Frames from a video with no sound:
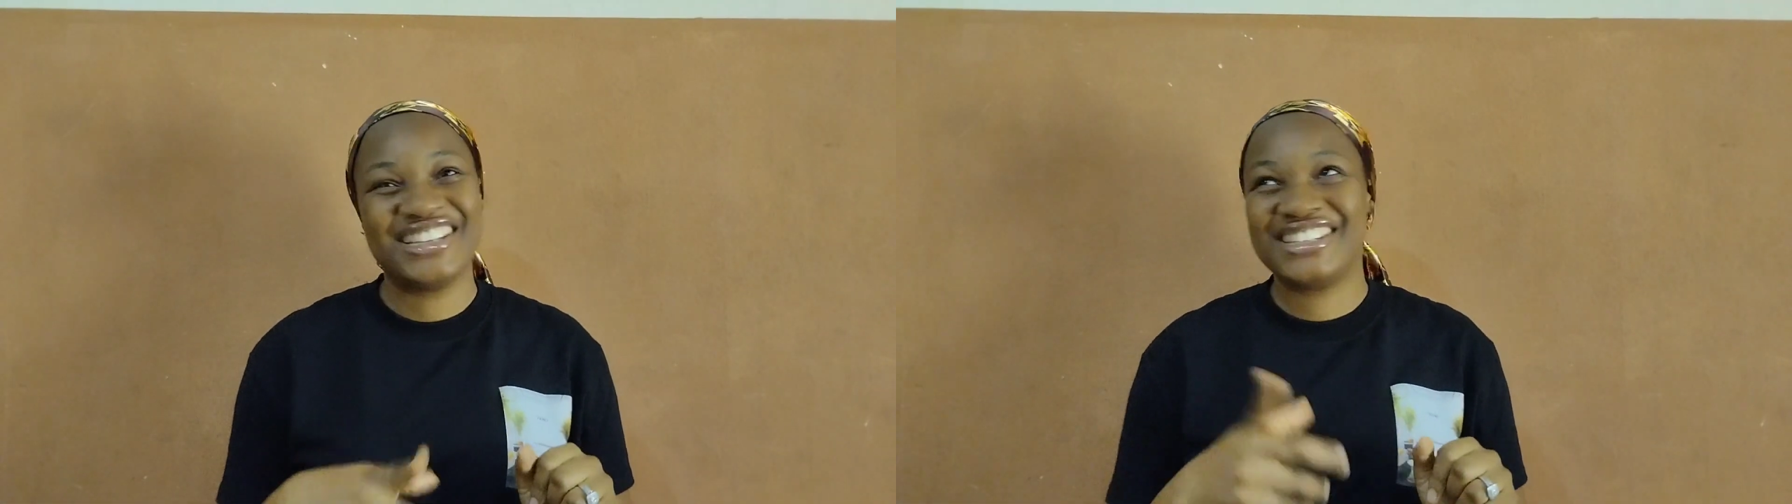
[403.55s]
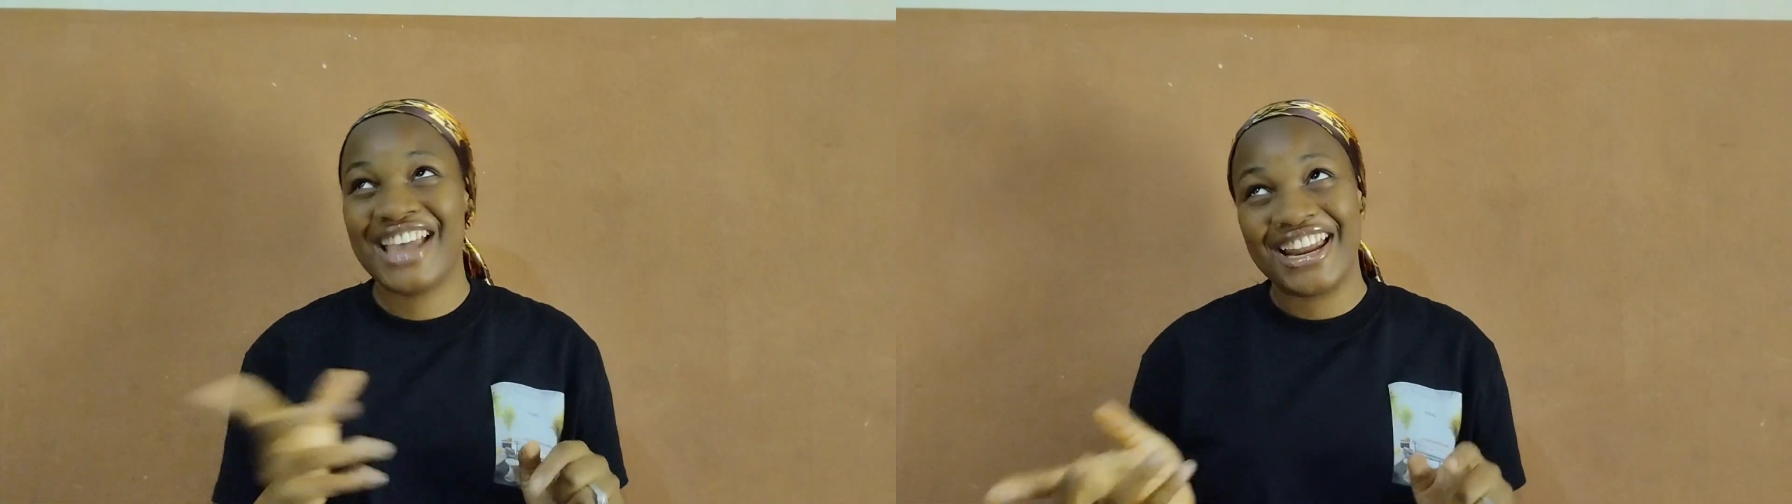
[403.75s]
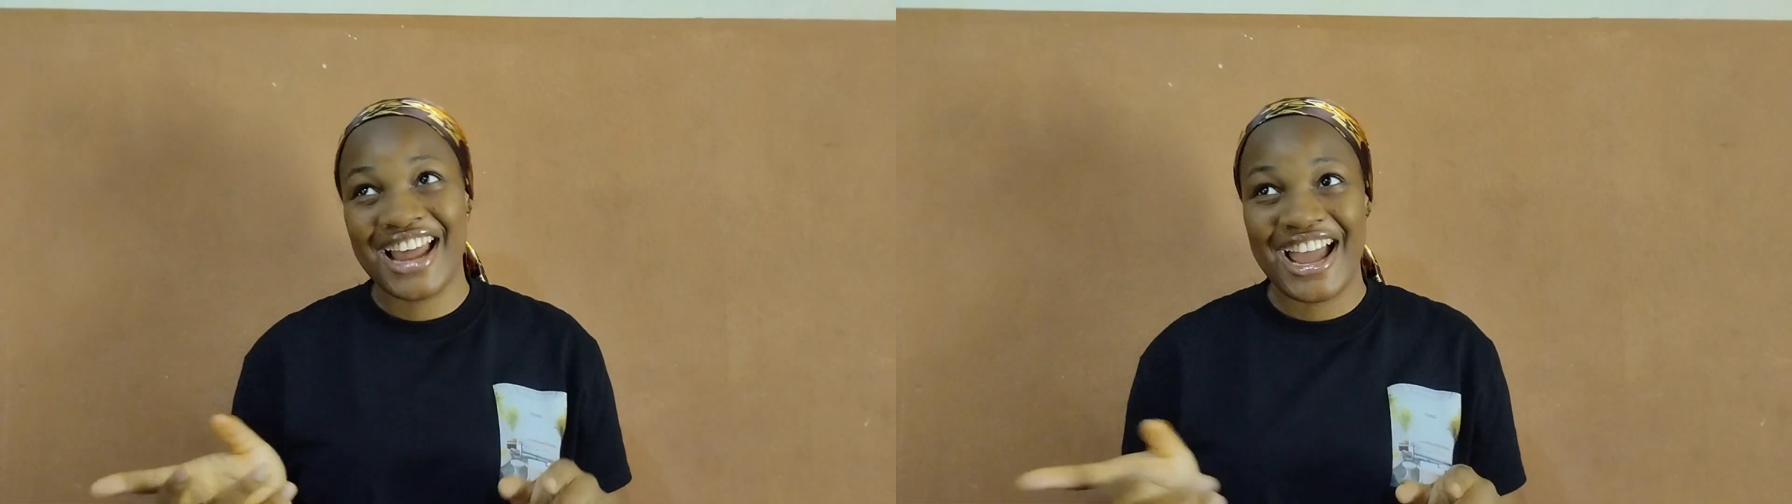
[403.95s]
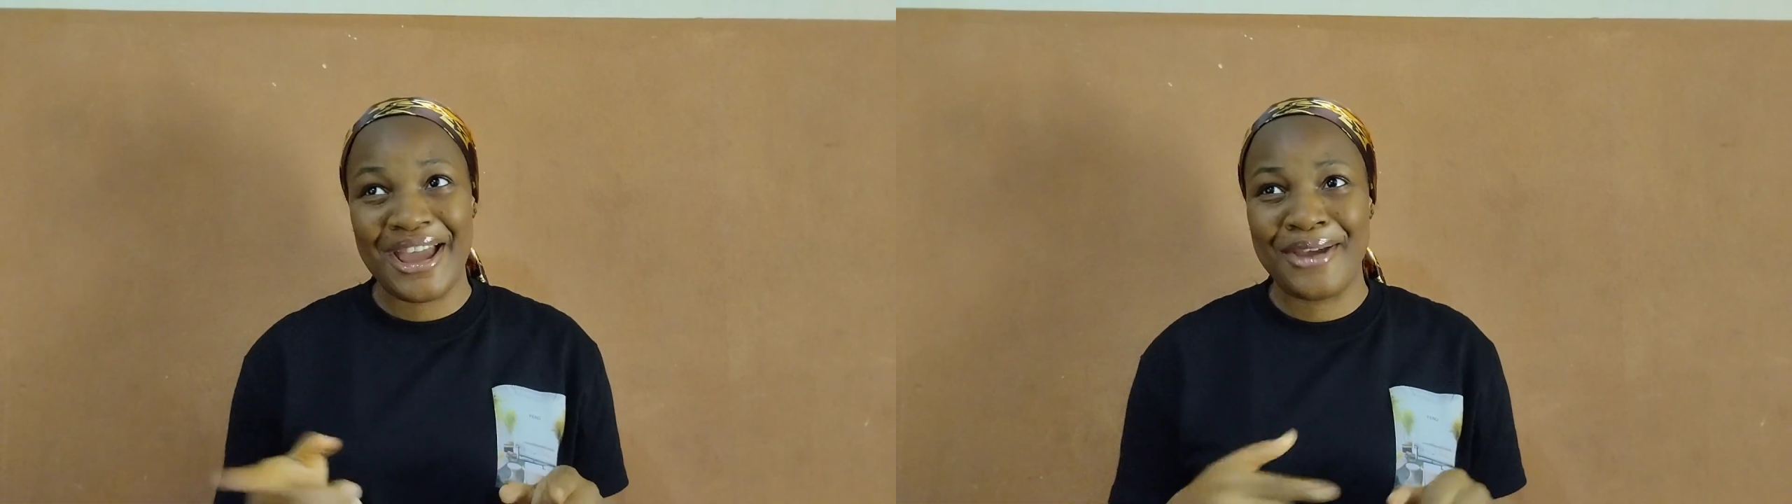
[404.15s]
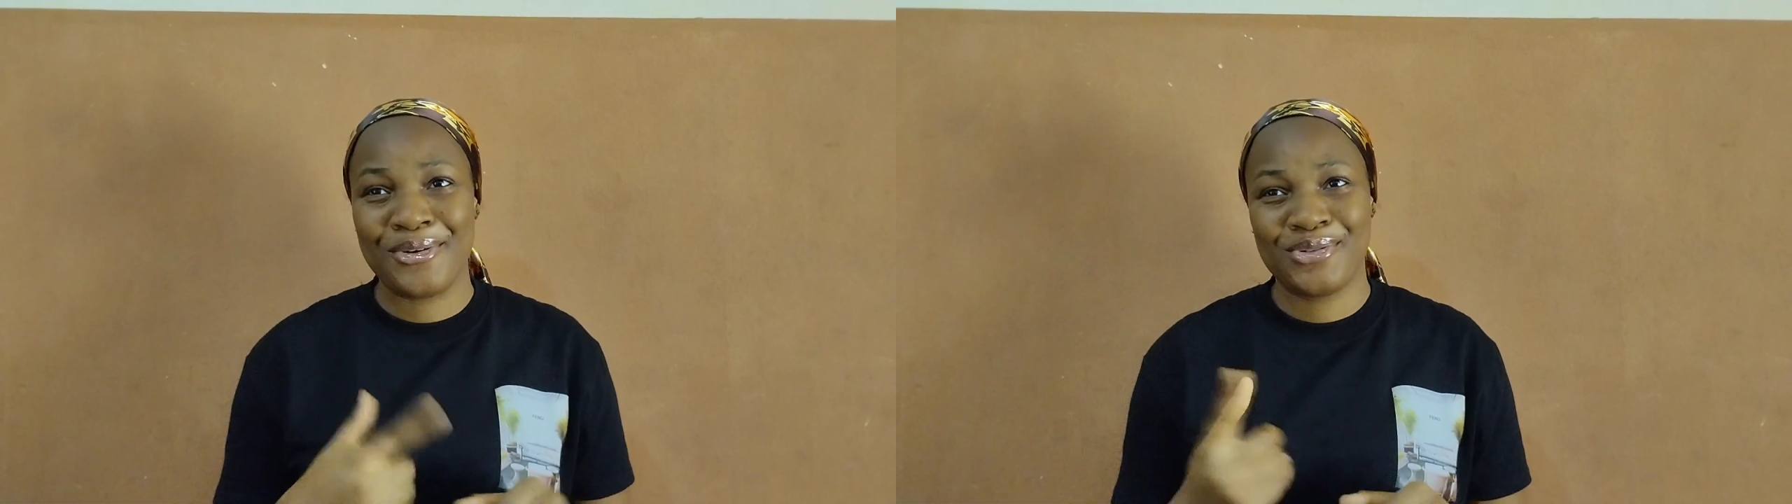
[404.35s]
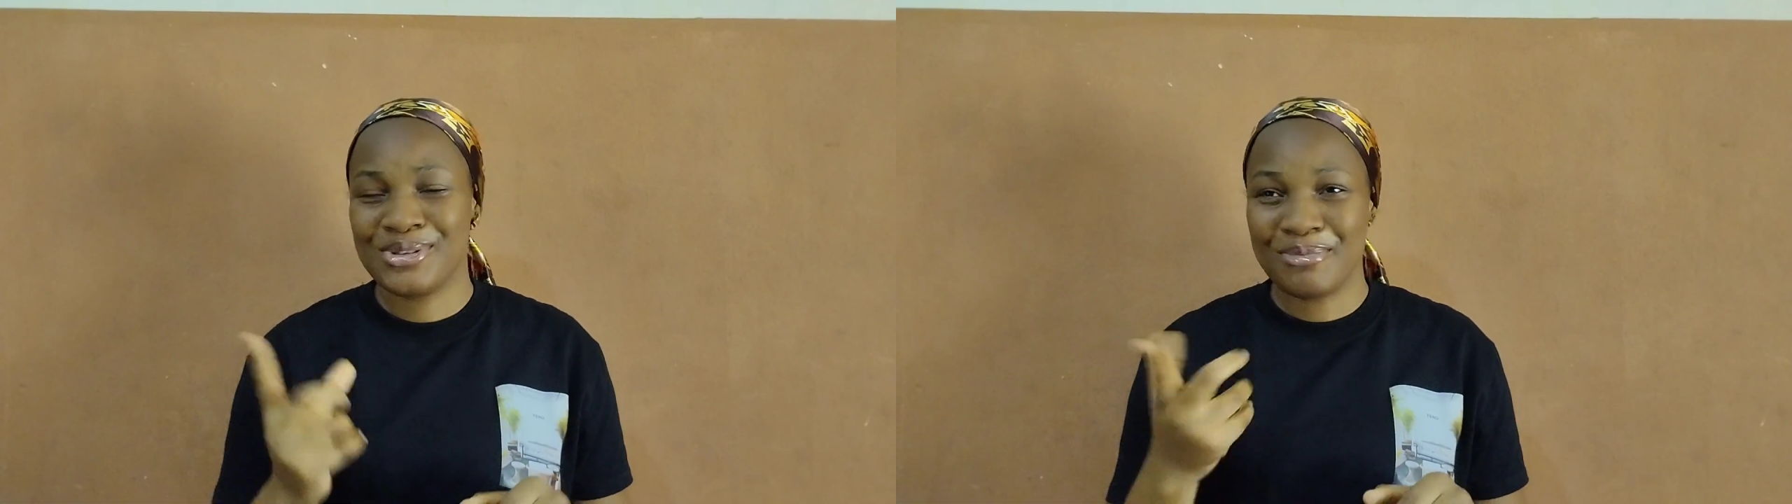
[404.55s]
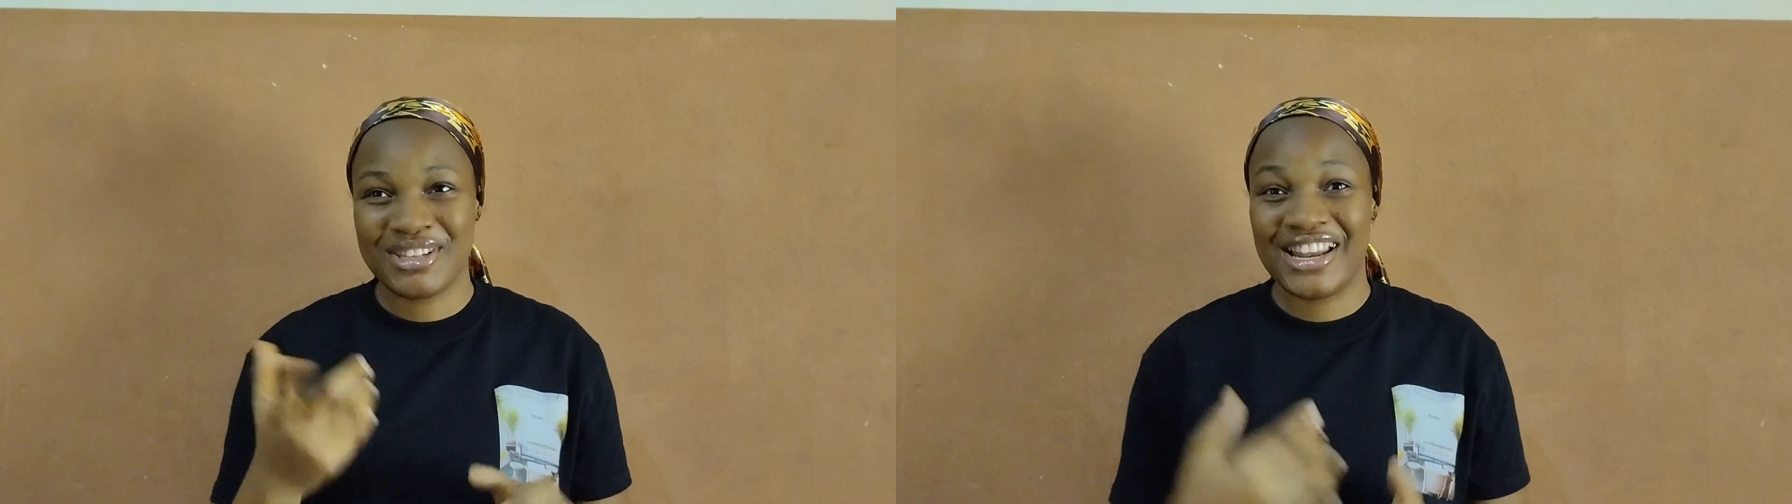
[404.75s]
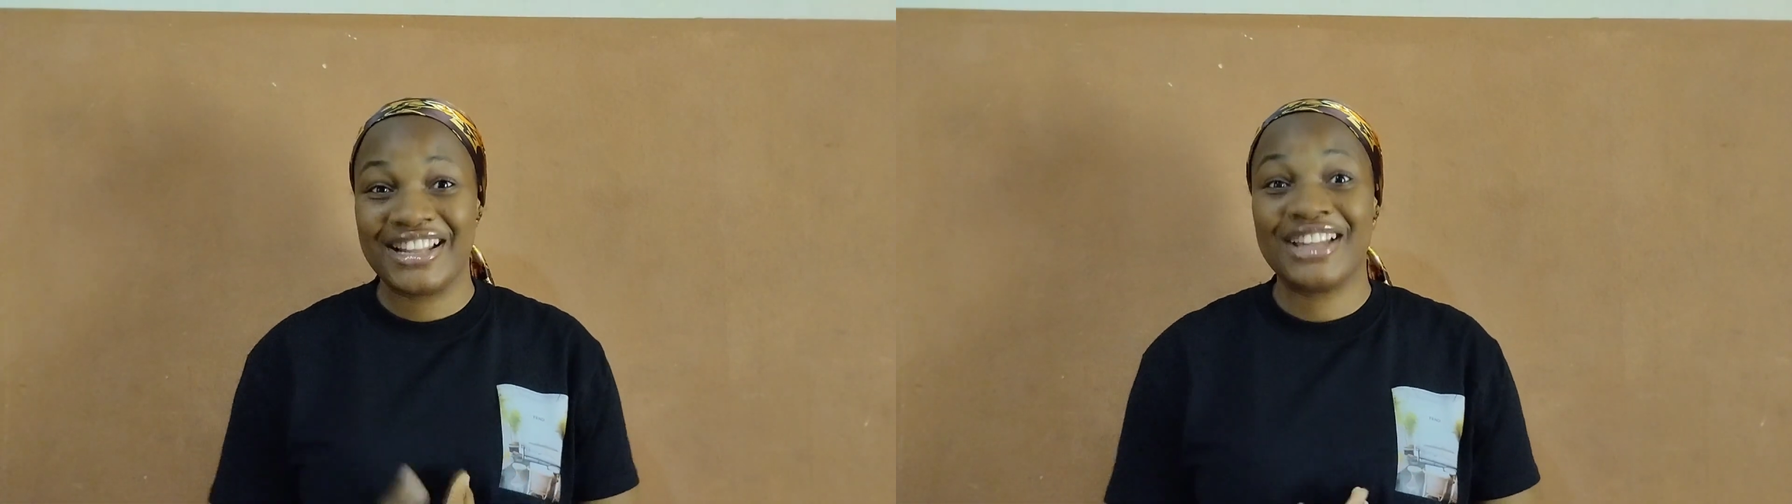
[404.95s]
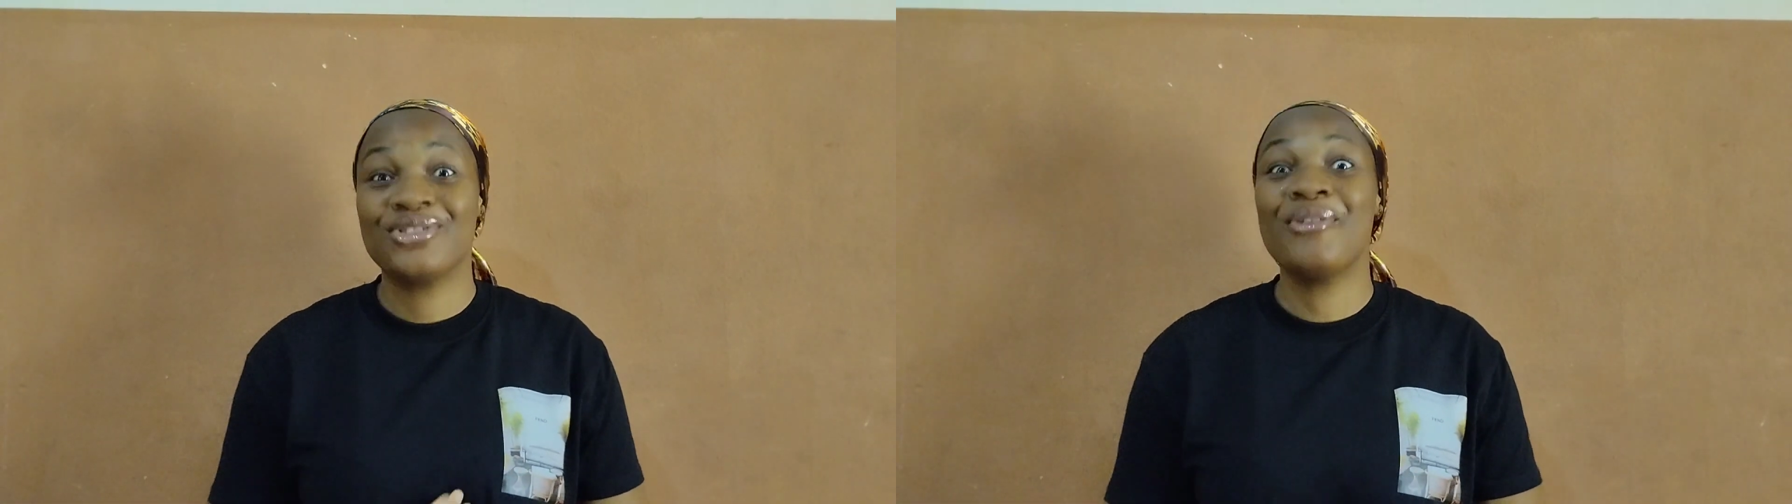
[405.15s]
a side eye or something like that.